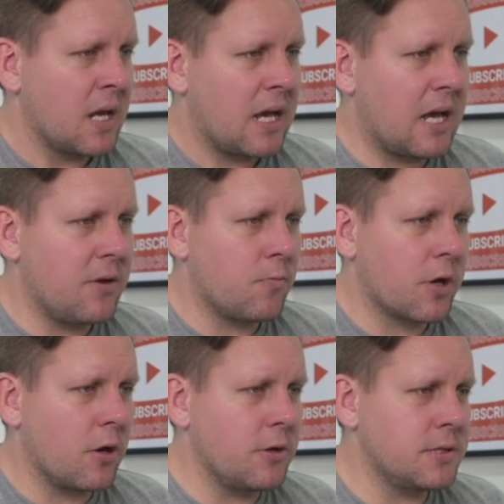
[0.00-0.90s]
and we're
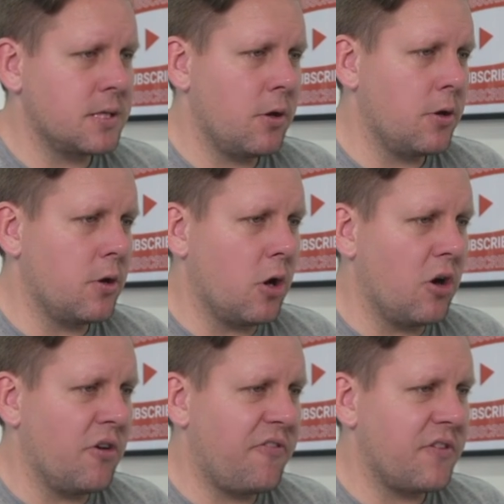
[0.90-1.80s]
going to turn
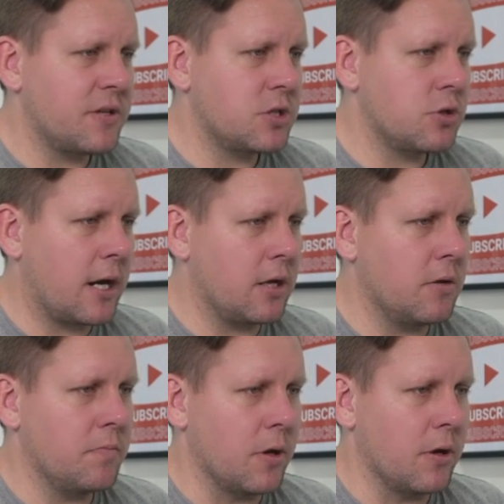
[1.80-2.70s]
off trainer
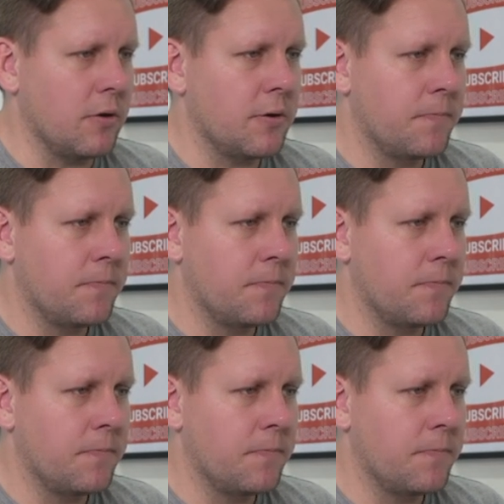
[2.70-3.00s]
mode.